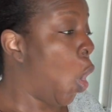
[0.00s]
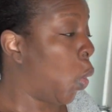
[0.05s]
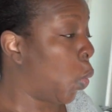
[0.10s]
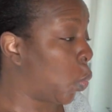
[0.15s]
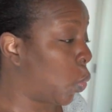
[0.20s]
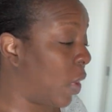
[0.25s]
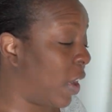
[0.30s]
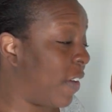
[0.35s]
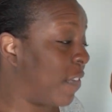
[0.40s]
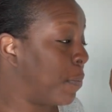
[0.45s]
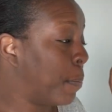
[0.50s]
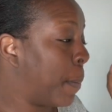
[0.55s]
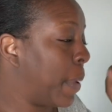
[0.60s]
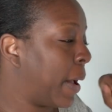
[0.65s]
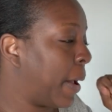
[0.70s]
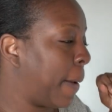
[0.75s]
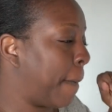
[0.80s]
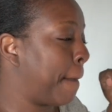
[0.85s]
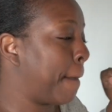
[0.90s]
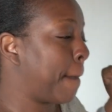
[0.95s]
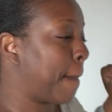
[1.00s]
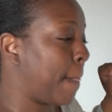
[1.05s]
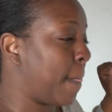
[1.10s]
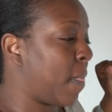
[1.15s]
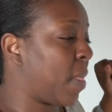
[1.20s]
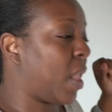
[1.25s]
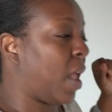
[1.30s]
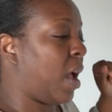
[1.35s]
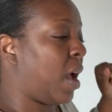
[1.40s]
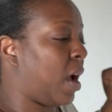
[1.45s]
rough, but
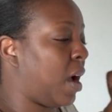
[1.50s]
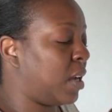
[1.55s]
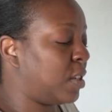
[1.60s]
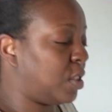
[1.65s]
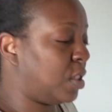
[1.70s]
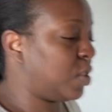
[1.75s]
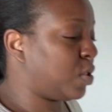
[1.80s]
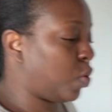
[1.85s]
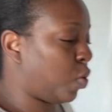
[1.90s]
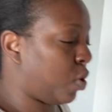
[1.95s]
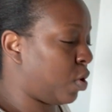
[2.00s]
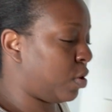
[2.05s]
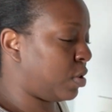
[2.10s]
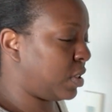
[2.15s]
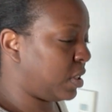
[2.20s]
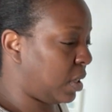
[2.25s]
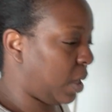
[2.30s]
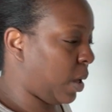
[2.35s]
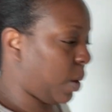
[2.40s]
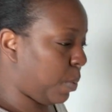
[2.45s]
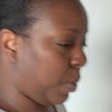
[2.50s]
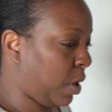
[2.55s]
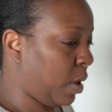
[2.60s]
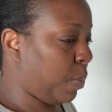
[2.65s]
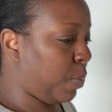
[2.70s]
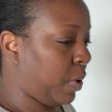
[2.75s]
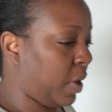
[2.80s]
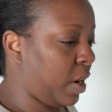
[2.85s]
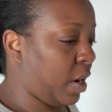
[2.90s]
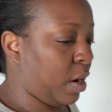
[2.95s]
I just ordered some
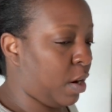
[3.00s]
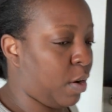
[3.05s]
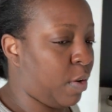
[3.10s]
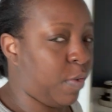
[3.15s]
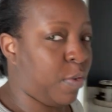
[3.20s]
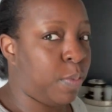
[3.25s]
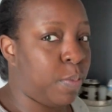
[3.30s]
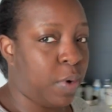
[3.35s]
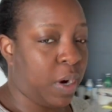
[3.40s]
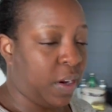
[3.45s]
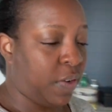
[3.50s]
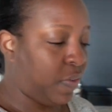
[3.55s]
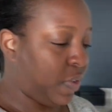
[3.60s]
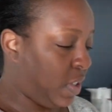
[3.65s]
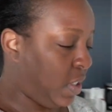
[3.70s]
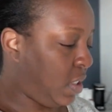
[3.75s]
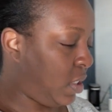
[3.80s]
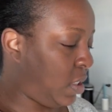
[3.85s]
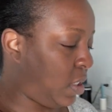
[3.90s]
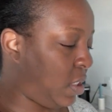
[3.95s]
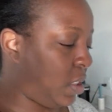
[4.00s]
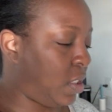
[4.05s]
Panera for breakfast,